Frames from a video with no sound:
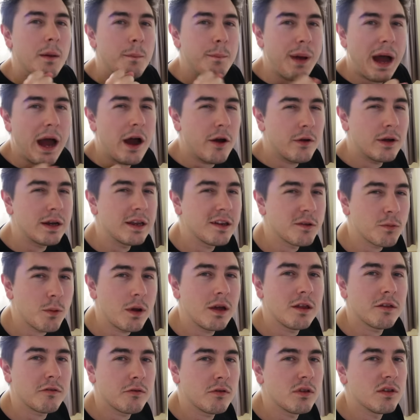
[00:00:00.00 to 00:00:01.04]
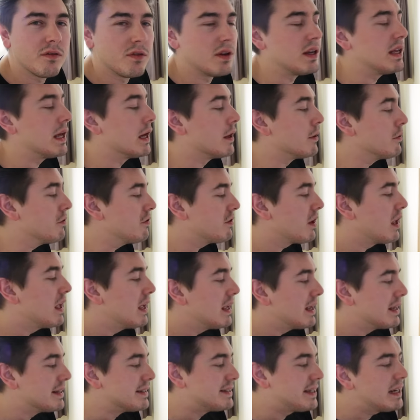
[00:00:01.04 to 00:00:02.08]
powering his way through the videos
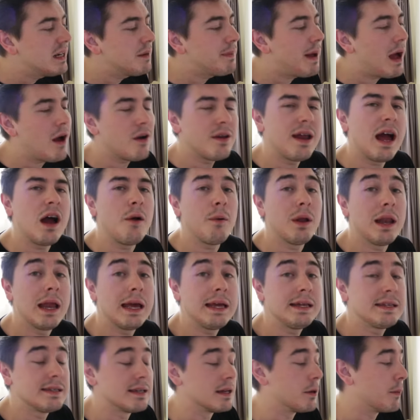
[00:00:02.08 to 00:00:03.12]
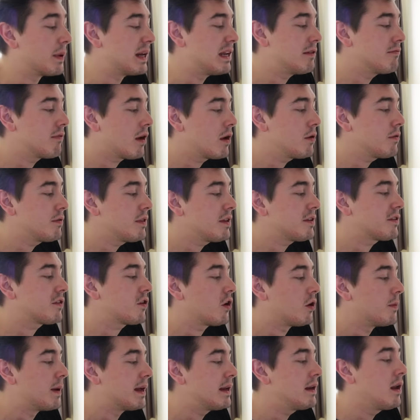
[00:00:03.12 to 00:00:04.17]
until about an hour later when he wrote this
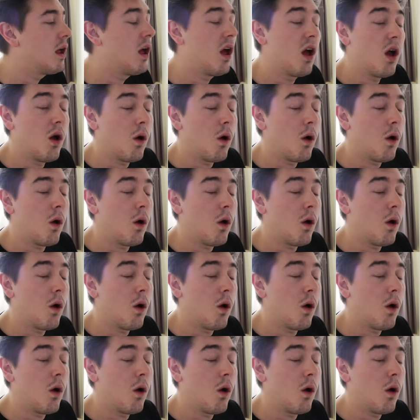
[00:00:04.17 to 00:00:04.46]
comment